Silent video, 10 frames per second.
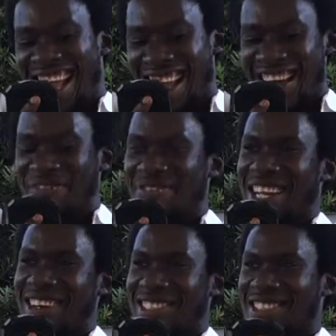Yeah, but
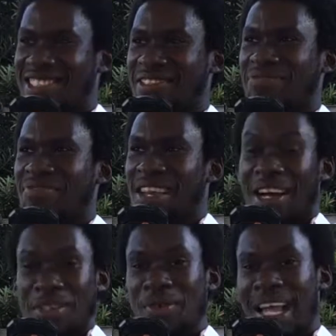also to
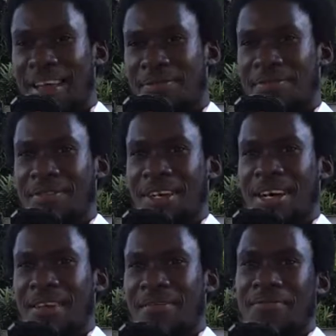New Life,
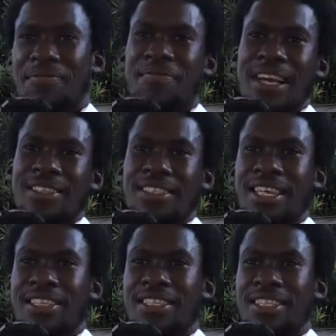
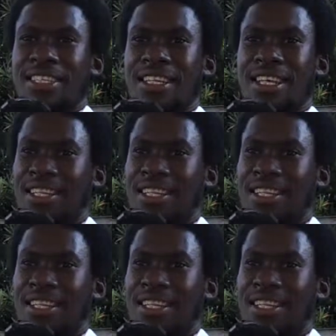Vegetation.